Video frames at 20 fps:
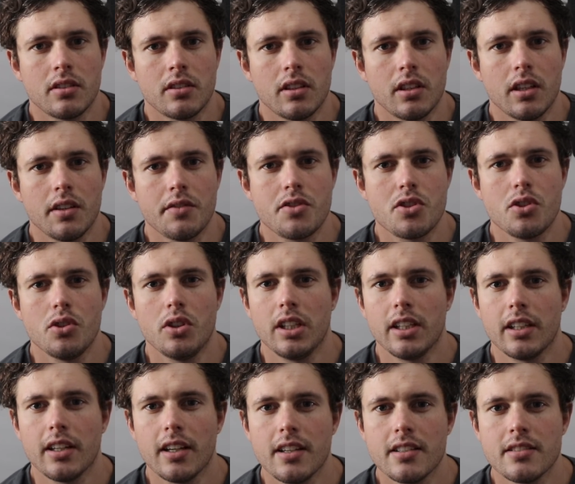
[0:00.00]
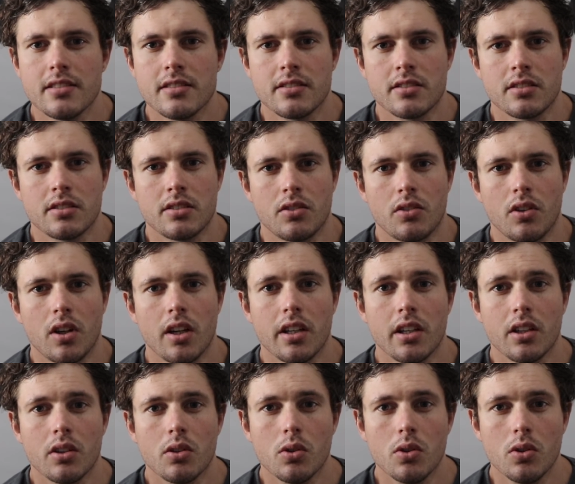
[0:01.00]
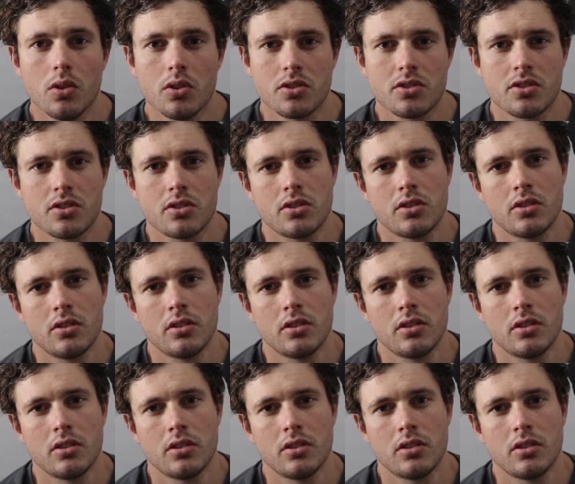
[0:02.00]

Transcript: loved shooting guns, riding horse,